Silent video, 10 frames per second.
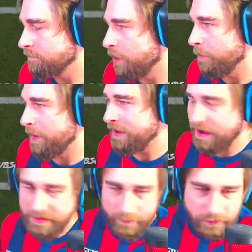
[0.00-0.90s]
Oh my
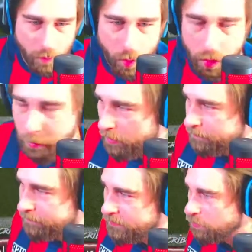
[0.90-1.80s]
gosh, I'm so horrible
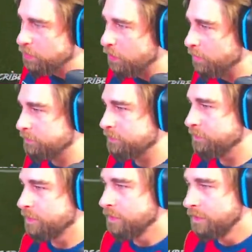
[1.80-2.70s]
at field goals.
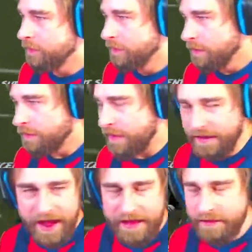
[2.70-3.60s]

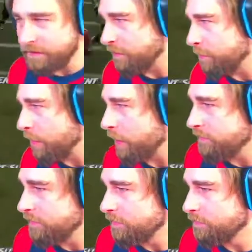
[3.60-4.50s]
Thank God this is a punt.